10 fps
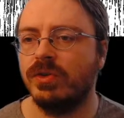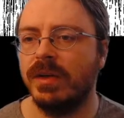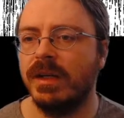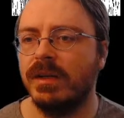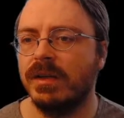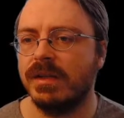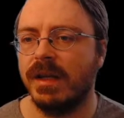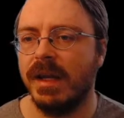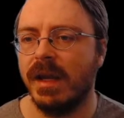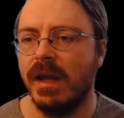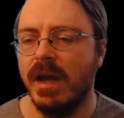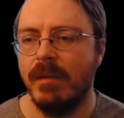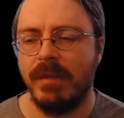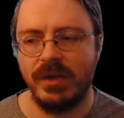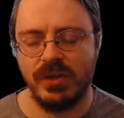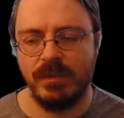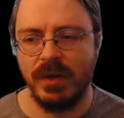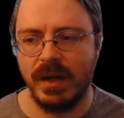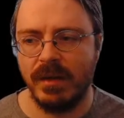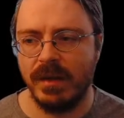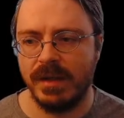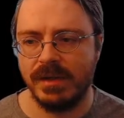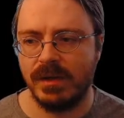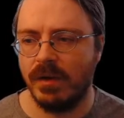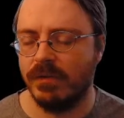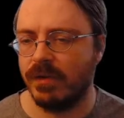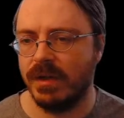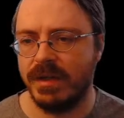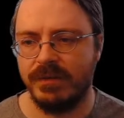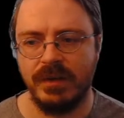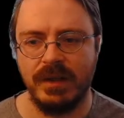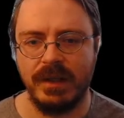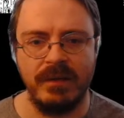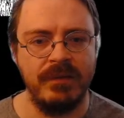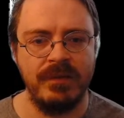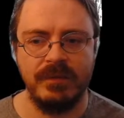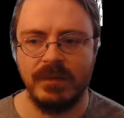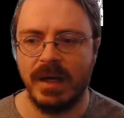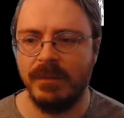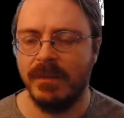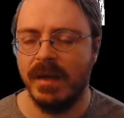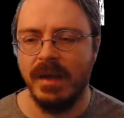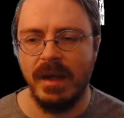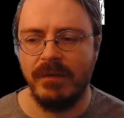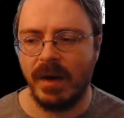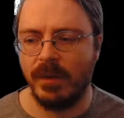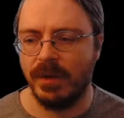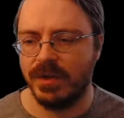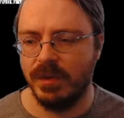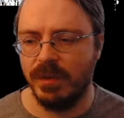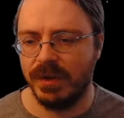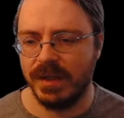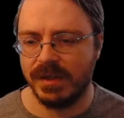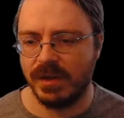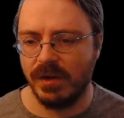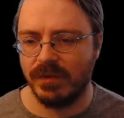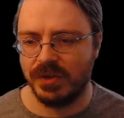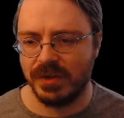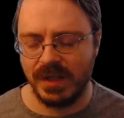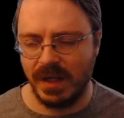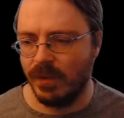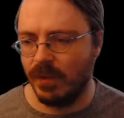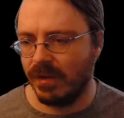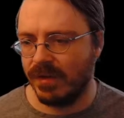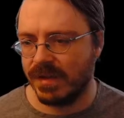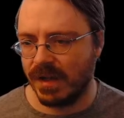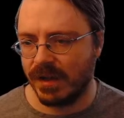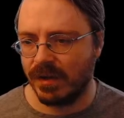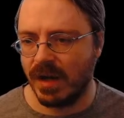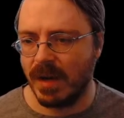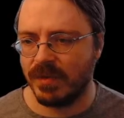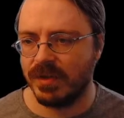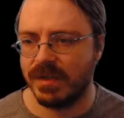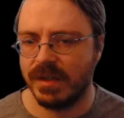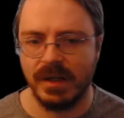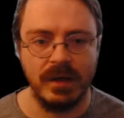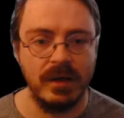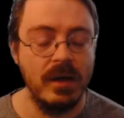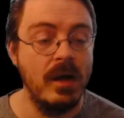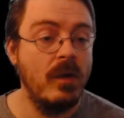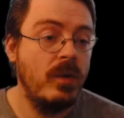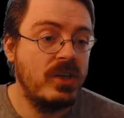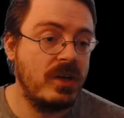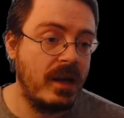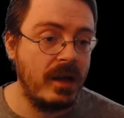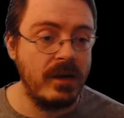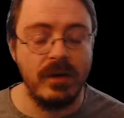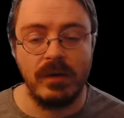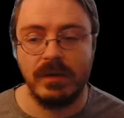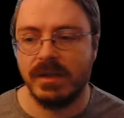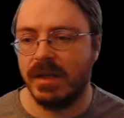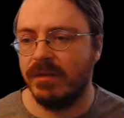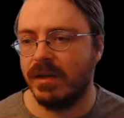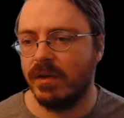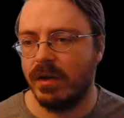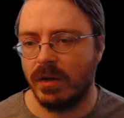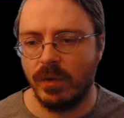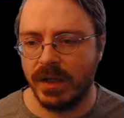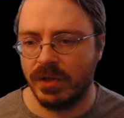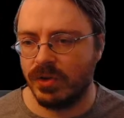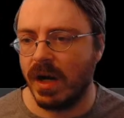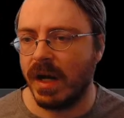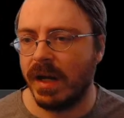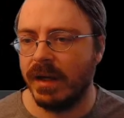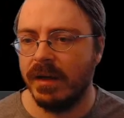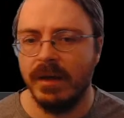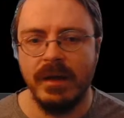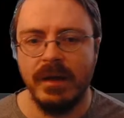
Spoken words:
tree looks like by just putting this over a different leaf, right? If I were to put this over just any one of these other options here, which I don't know, let's give it a quick try,